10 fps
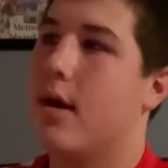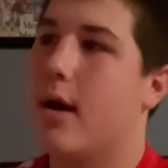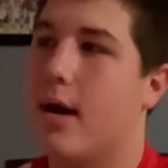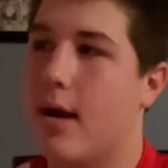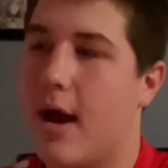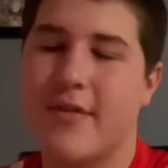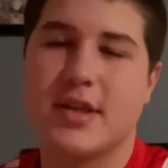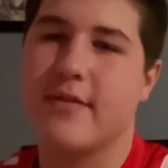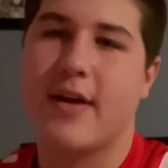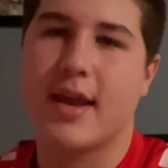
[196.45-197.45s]

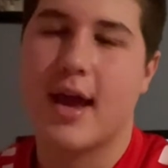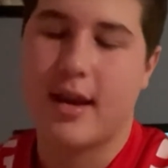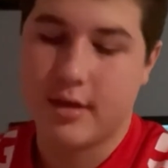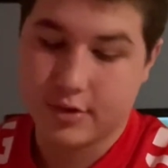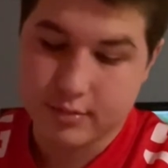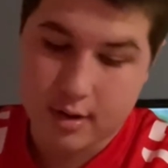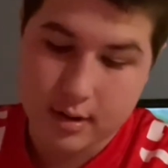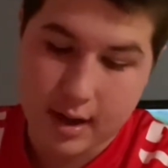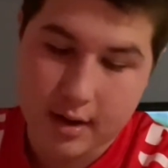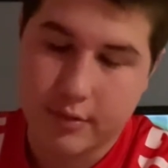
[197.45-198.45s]
Obviously, if I got any of those wrong,
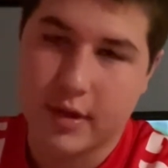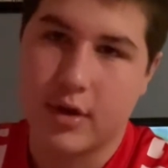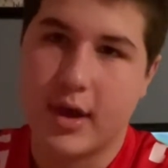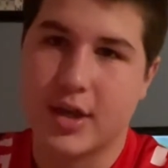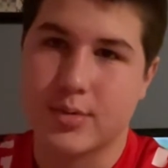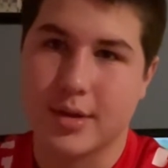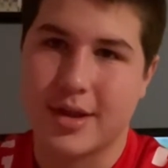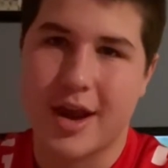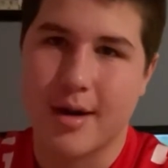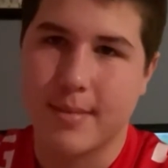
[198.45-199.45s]
I don't think you guys really care,